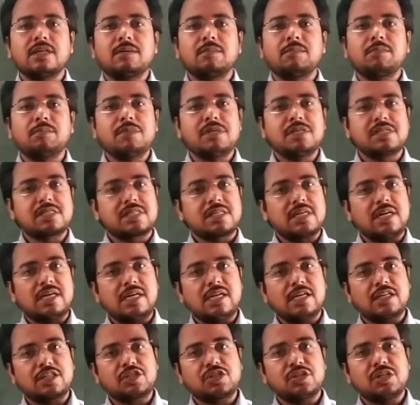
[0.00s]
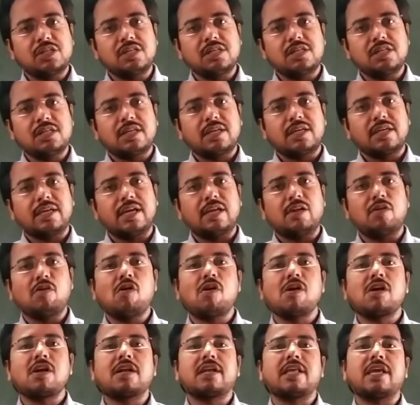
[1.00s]
means conduction
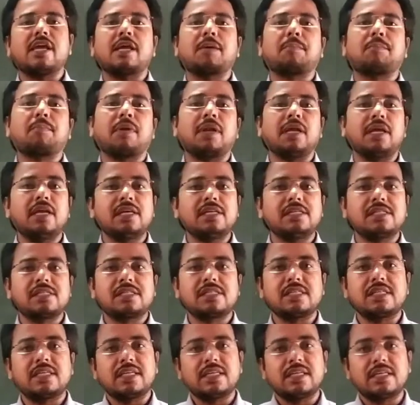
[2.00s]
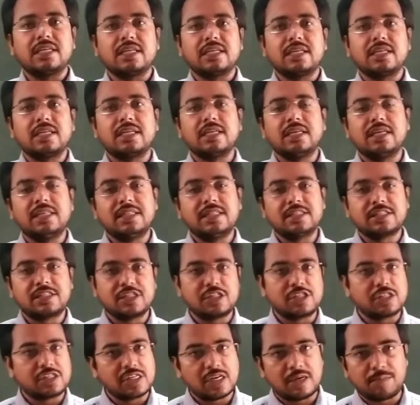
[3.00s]
cannot take place in this
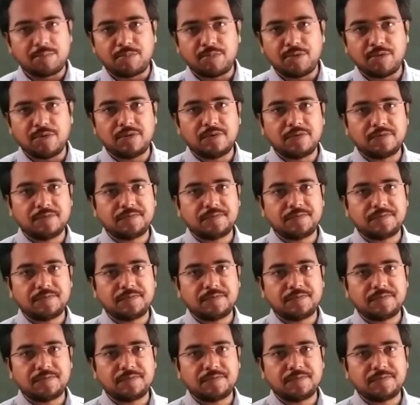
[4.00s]
example.